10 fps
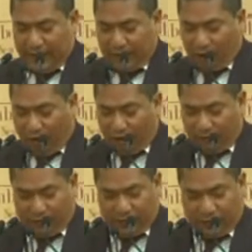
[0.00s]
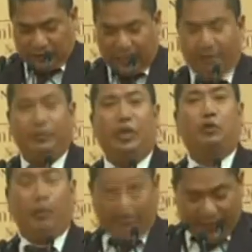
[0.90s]
seen that all the fingers
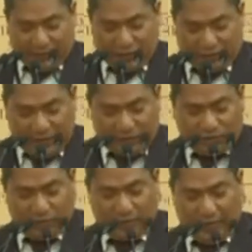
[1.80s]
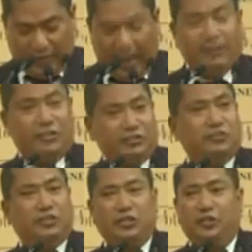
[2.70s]
have equal existence,
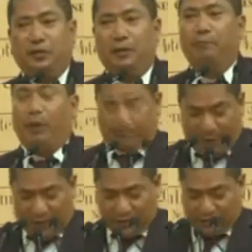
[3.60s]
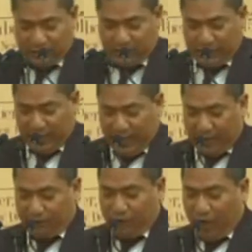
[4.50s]
identity, purpose,
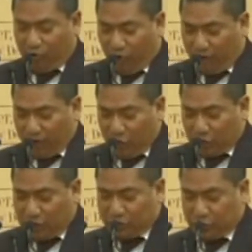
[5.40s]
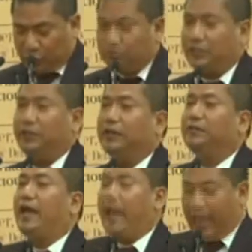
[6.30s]
and value of
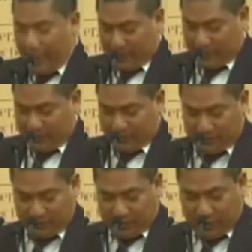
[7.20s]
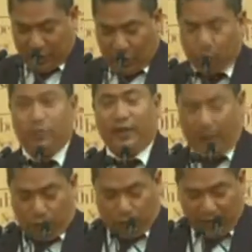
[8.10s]
constituting the hand. A
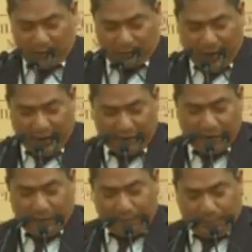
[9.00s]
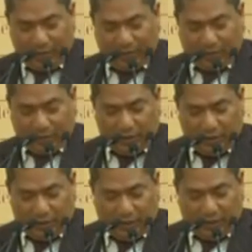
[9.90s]
wise man,
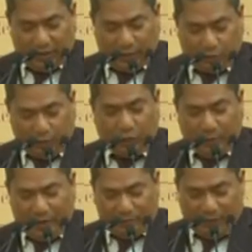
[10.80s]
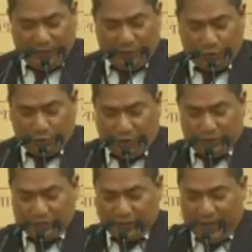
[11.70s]
being a human being
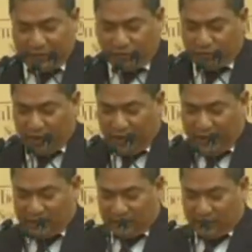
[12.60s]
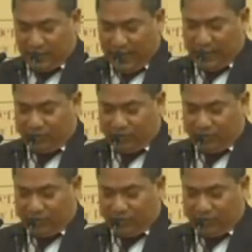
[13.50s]
who understands the realize